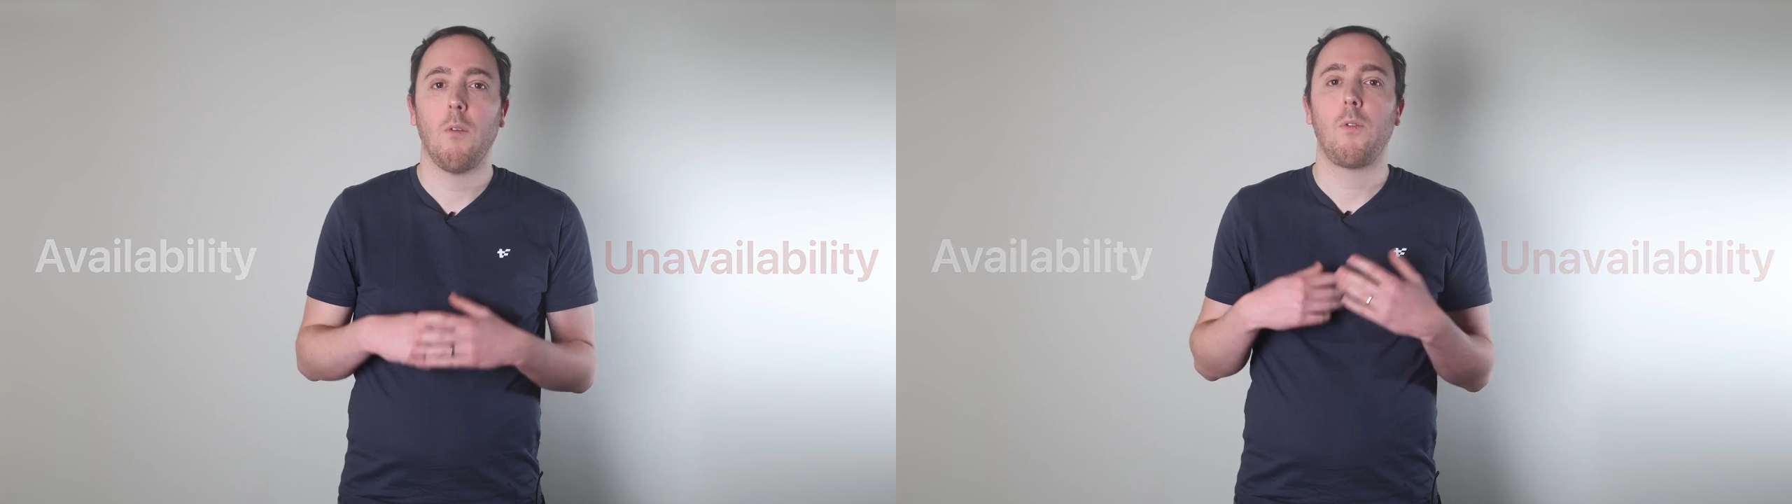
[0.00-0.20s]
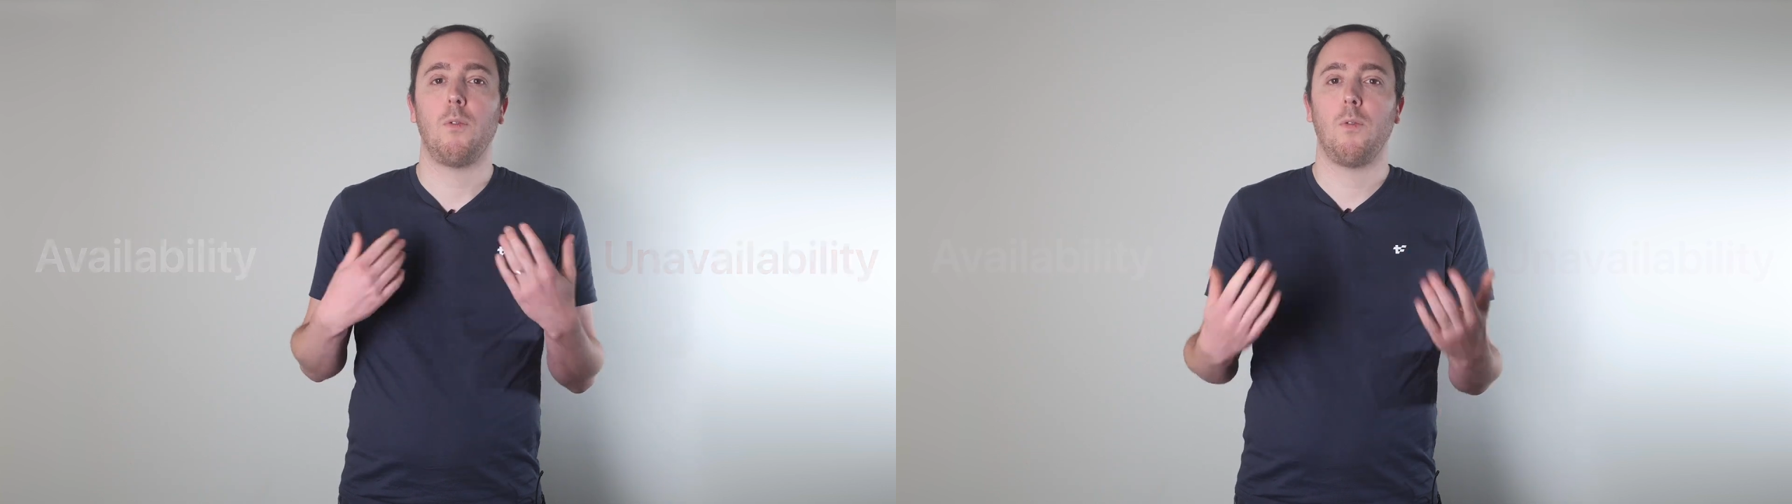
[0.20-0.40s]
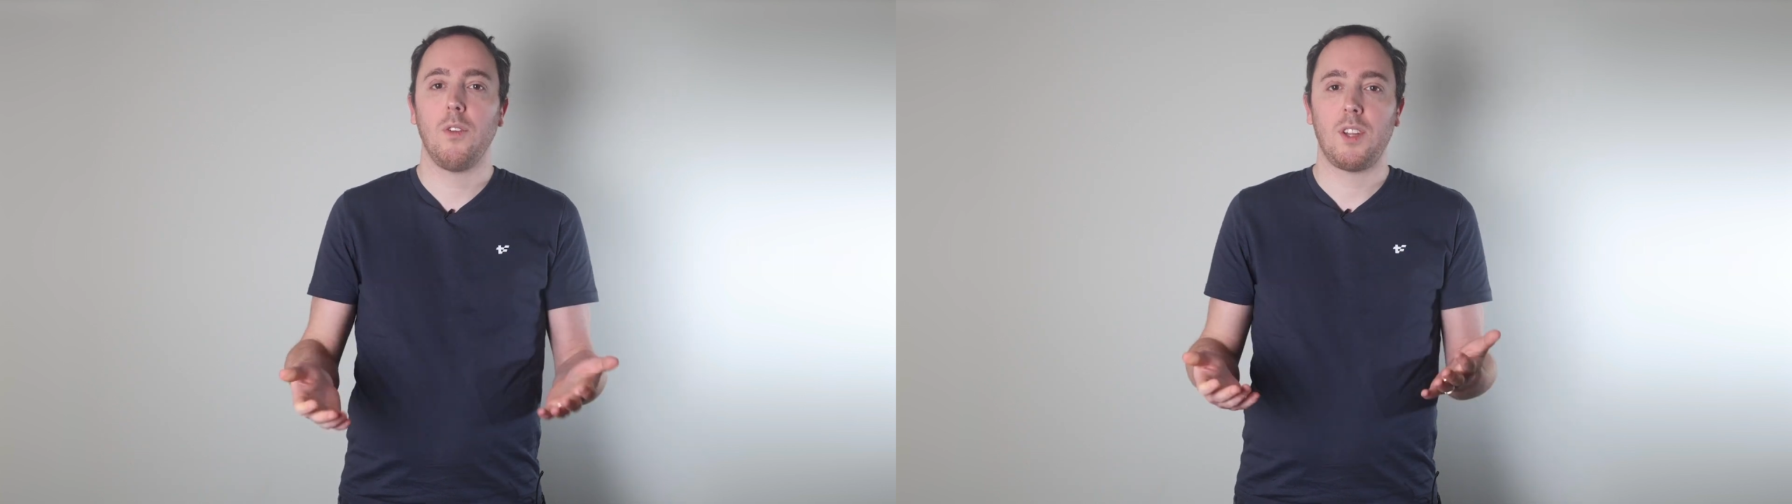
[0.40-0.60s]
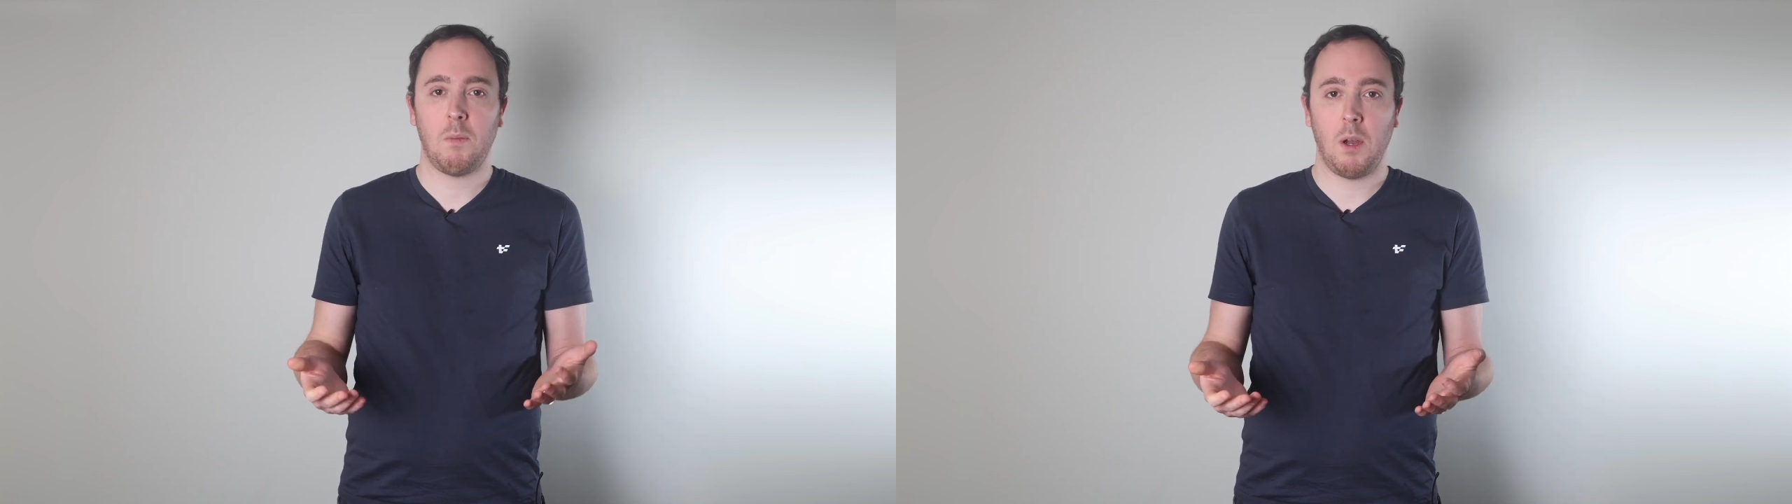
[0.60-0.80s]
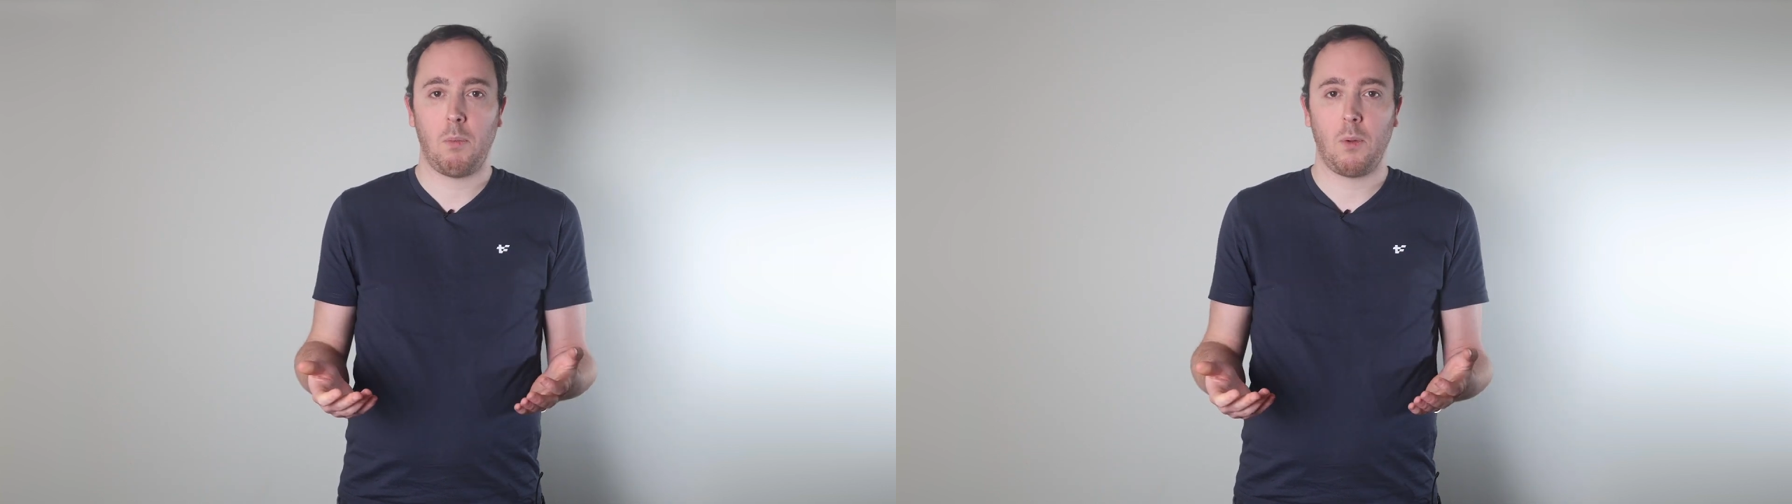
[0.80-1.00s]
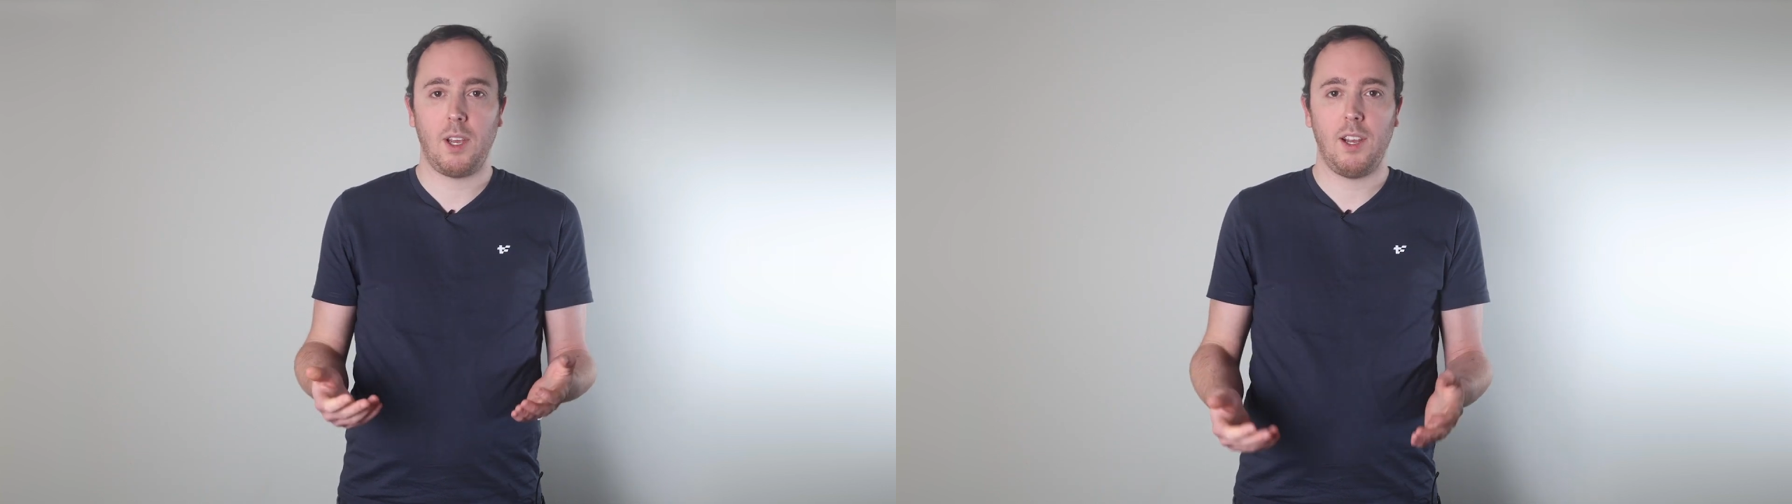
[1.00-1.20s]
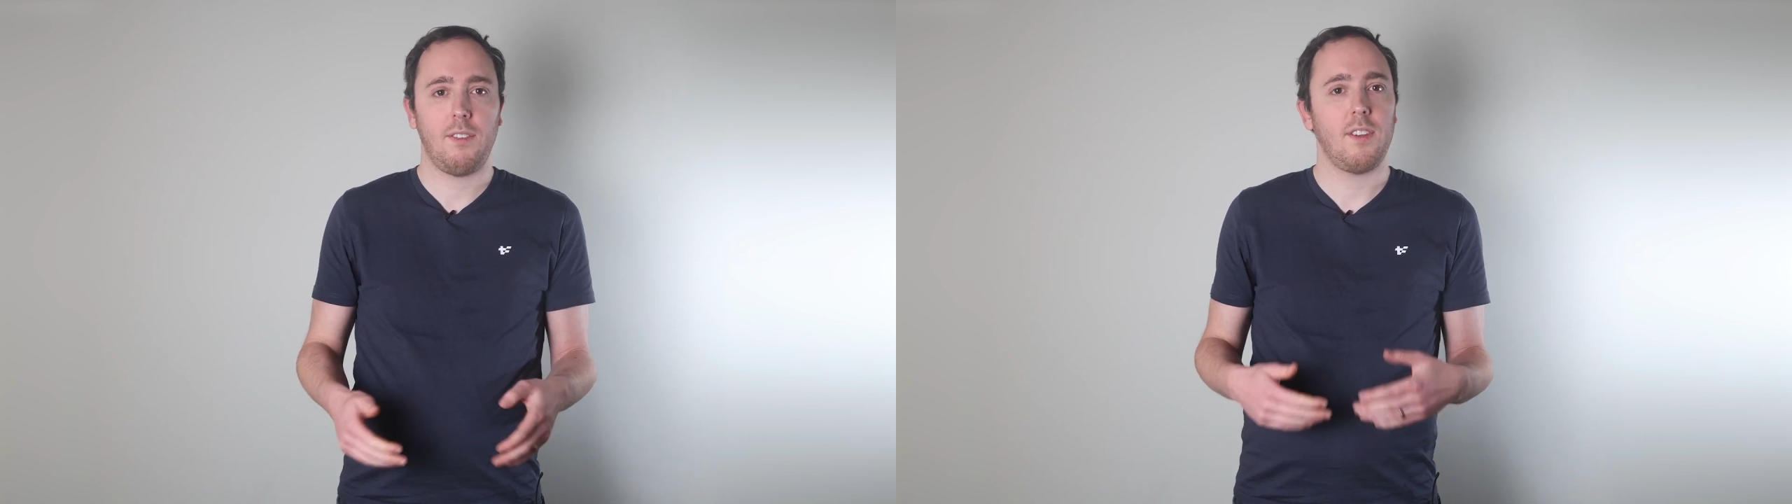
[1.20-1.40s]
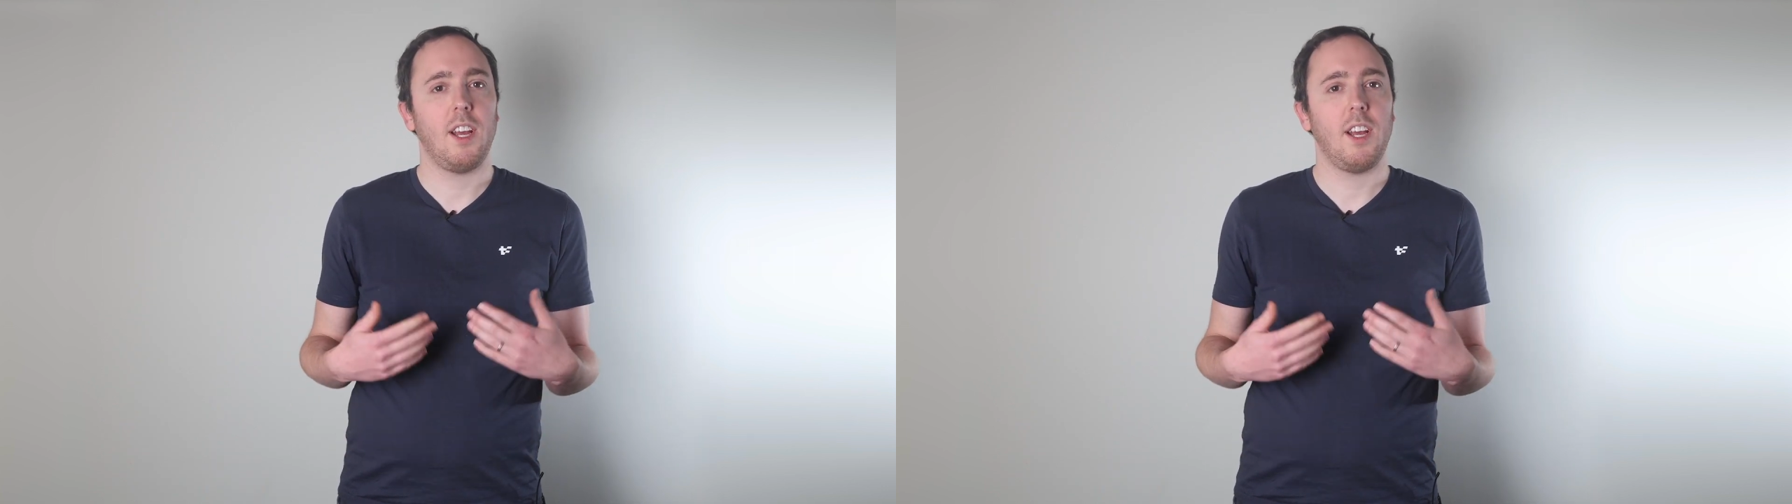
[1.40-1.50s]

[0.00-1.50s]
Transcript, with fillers: For full-time employees,